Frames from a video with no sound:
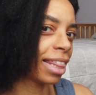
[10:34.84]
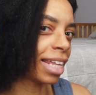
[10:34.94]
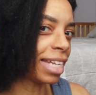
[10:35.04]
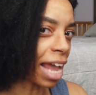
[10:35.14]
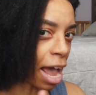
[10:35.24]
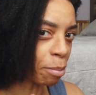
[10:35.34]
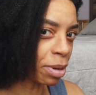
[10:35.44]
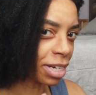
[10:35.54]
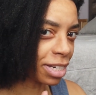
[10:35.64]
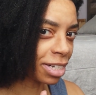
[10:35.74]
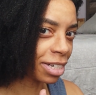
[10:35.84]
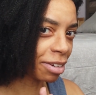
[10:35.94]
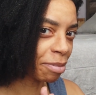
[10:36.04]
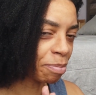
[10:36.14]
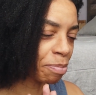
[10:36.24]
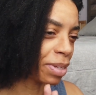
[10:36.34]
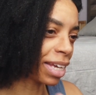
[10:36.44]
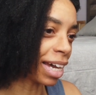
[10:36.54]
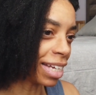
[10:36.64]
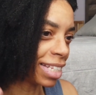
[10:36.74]
the damage
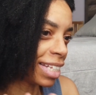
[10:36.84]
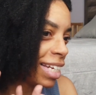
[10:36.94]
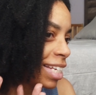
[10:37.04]
because it